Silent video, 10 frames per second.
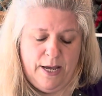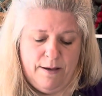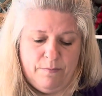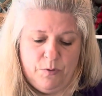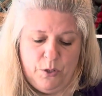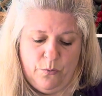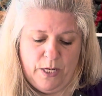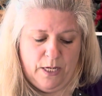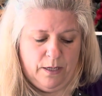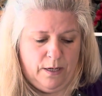am
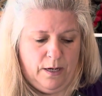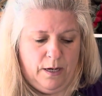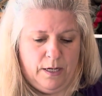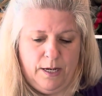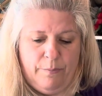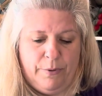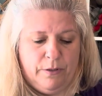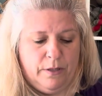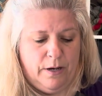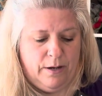doing a
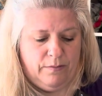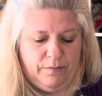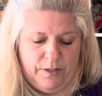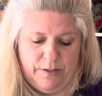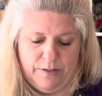couple of,